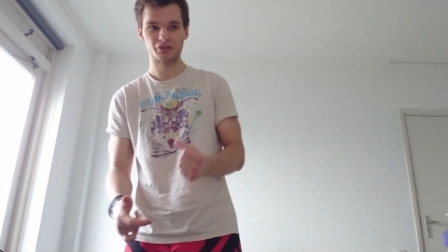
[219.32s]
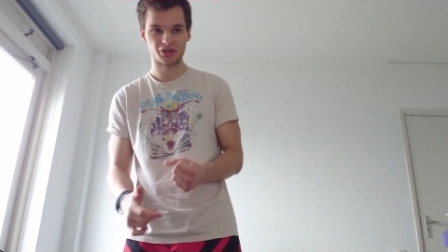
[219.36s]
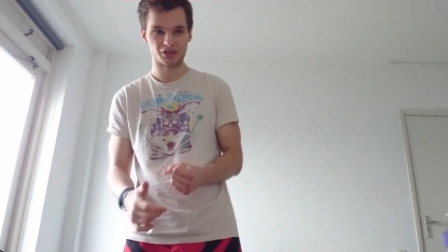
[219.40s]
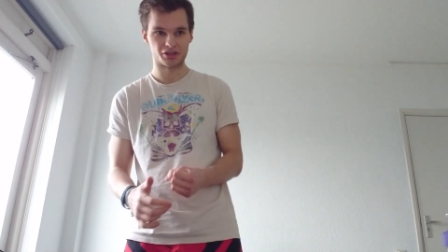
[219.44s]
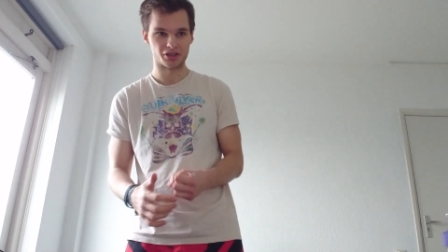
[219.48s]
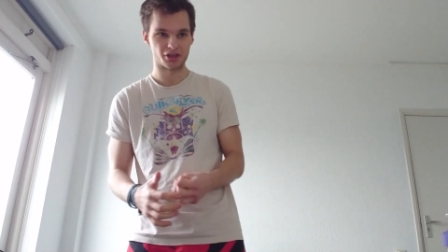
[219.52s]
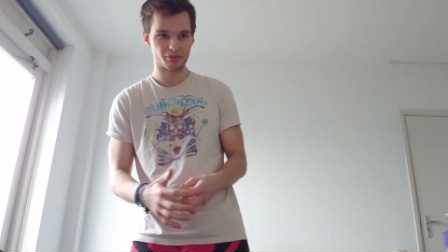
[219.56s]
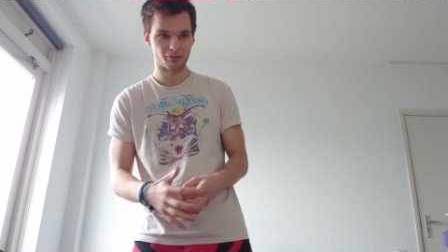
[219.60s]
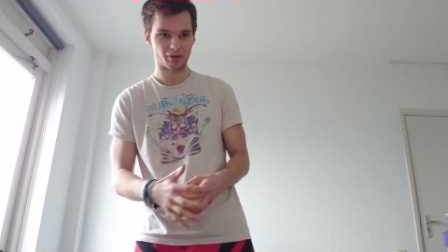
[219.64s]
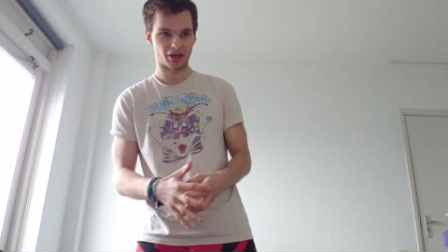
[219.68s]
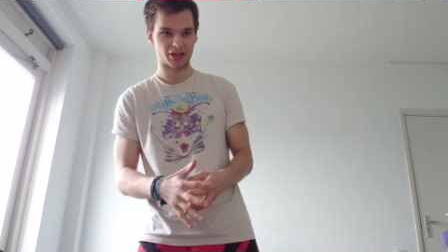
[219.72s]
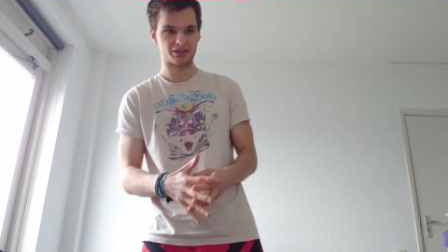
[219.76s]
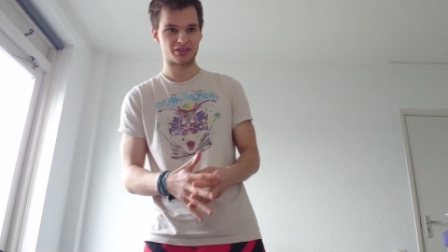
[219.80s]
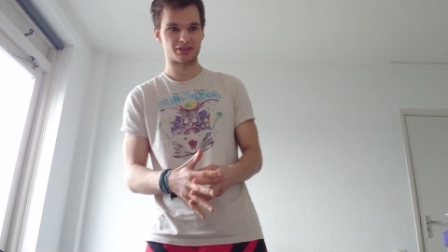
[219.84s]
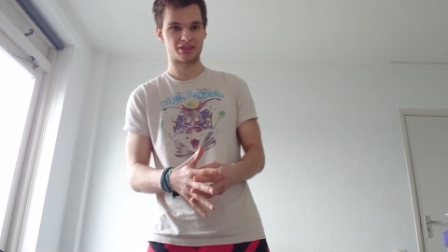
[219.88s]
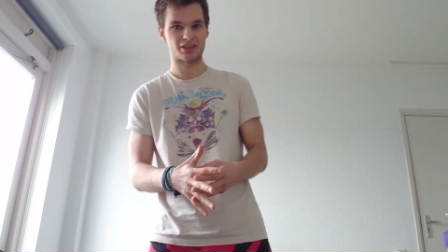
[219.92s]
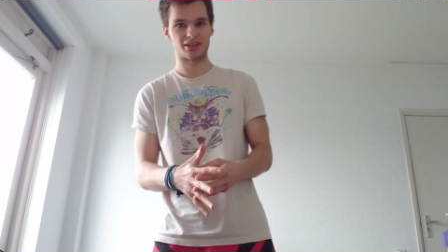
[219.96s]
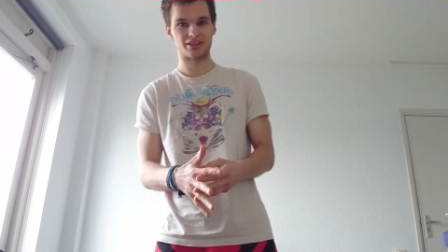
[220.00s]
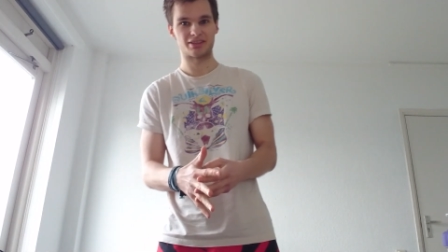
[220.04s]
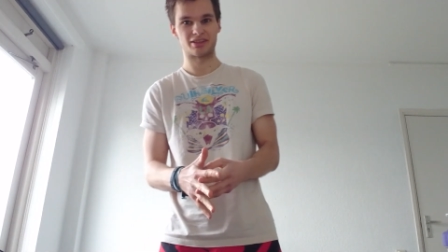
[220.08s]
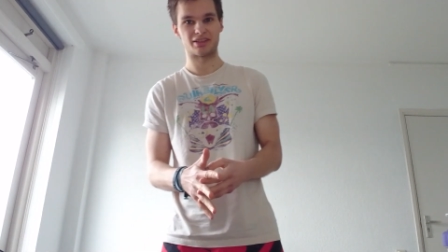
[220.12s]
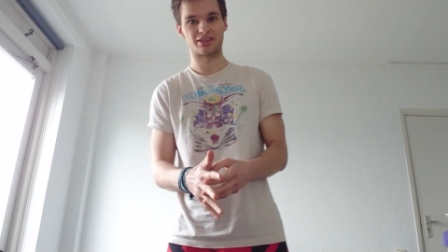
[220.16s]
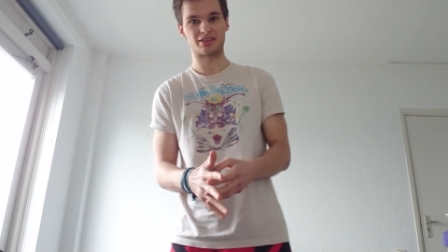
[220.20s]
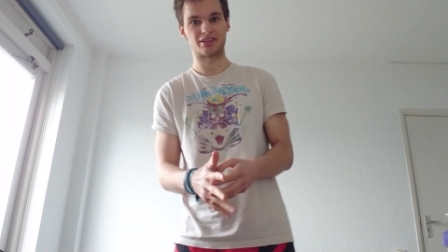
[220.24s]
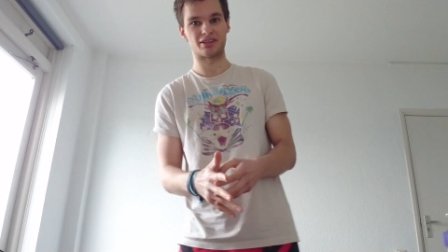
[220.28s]
the gym
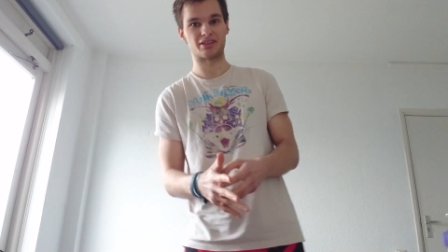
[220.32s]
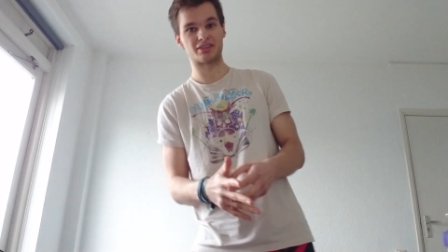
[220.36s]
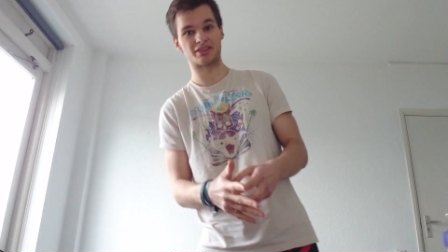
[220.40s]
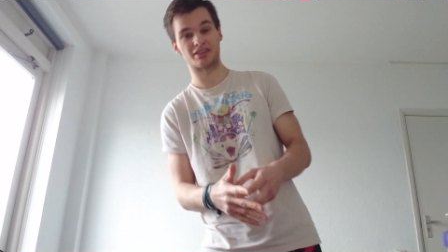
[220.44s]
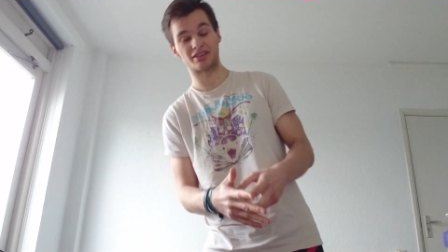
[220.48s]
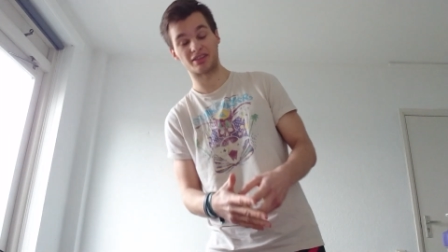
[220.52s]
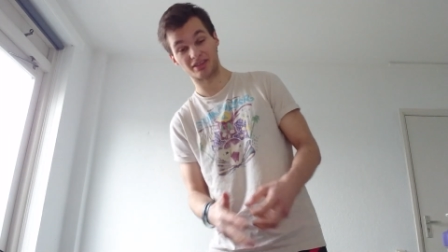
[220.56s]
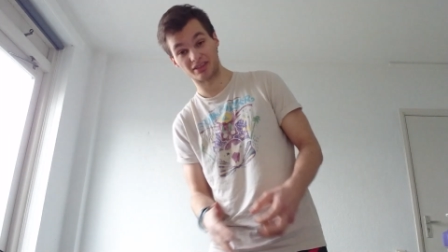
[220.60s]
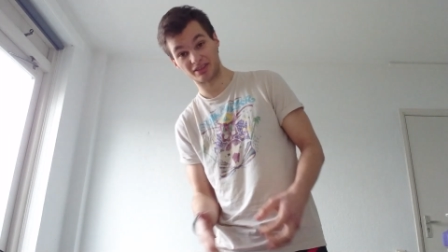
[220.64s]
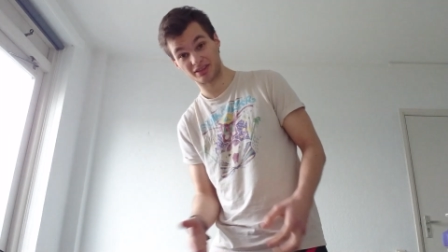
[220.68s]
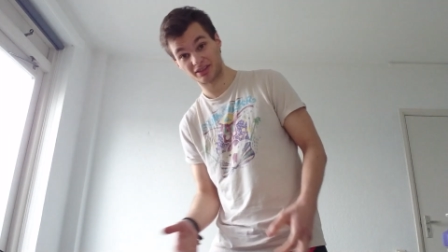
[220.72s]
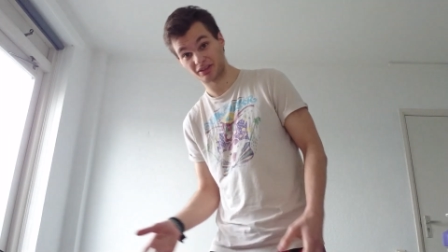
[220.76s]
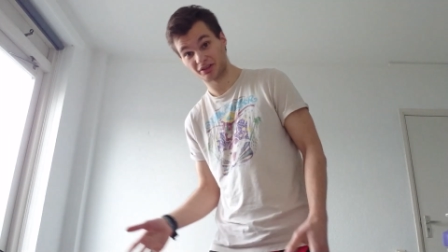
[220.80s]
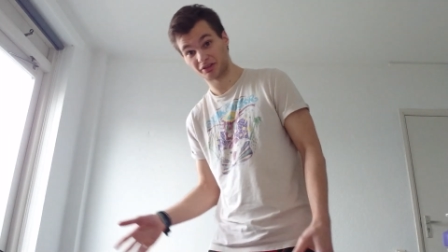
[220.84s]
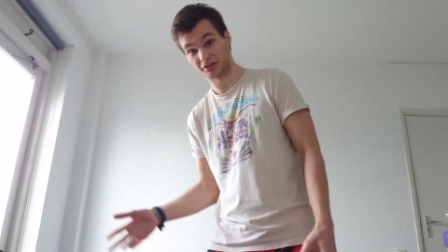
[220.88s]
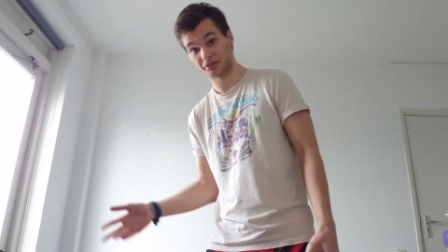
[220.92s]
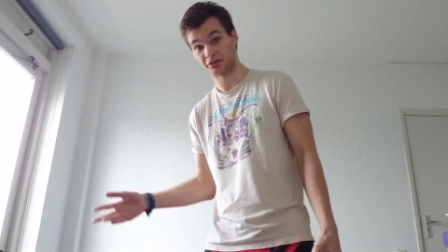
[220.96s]
exercises, it's easier